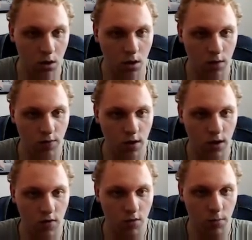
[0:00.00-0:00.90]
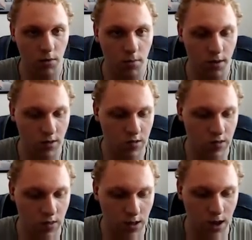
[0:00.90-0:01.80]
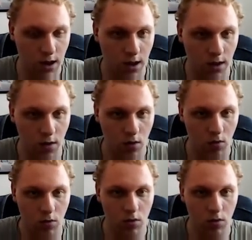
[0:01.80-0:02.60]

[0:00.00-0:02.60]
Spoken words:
I think it has to be public static though,